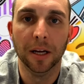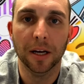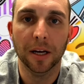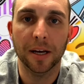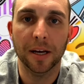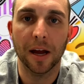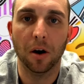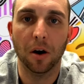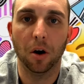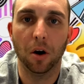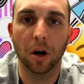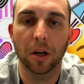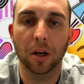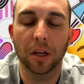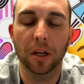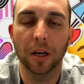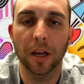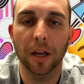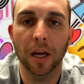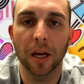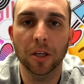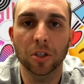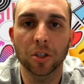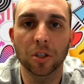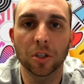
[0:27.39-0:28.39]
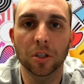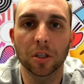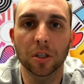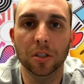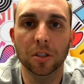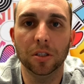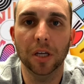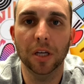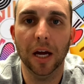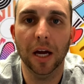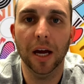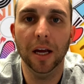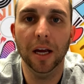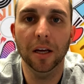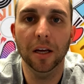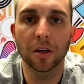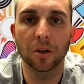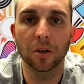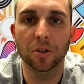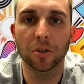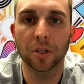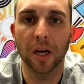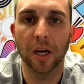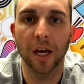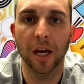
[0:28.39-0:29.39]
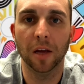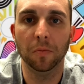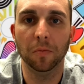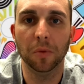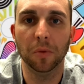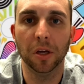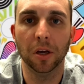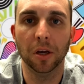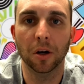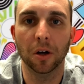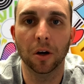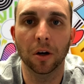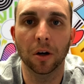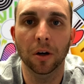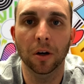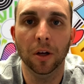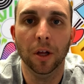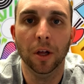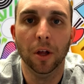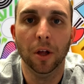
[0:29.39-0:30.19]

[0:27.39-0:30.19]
Now, our connection to Tiger Time here,